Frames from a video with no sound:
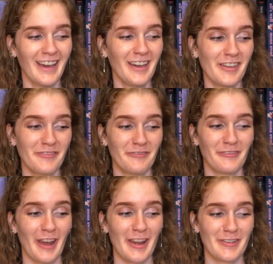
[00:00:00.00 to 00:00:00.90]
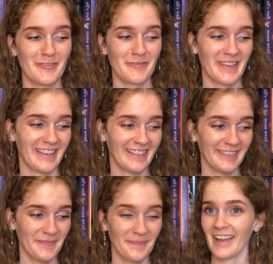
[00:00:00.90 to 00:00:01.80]
Red Queen.
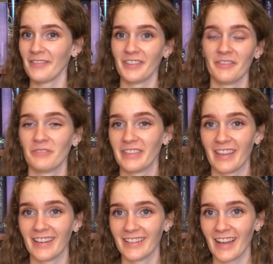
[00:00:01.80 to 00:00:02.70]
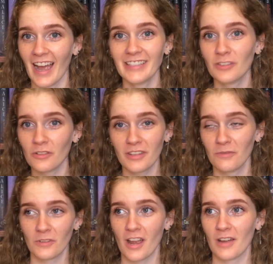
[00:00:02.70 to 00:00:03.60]
I have not read that. I totally
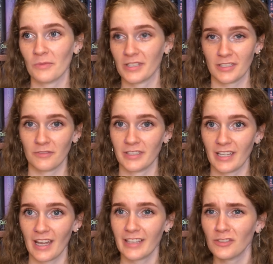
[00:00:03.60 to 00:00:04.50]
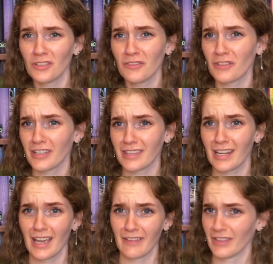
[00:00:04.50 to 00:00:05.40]
forgot I wanted to read that. I totally forgot that I
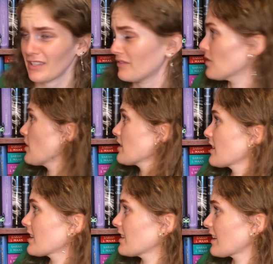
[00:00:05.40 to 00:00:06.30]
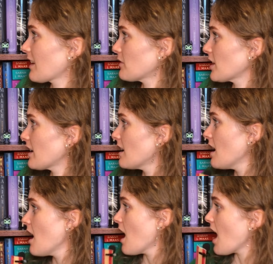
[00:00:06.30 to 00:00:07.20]
have it, even though I look at it like every day.
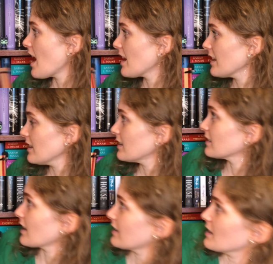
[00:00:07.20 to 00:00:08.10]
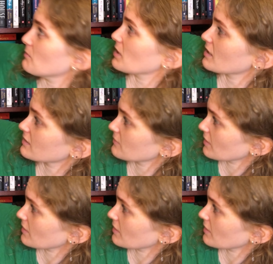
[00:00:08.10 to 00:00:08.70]
I like it because of the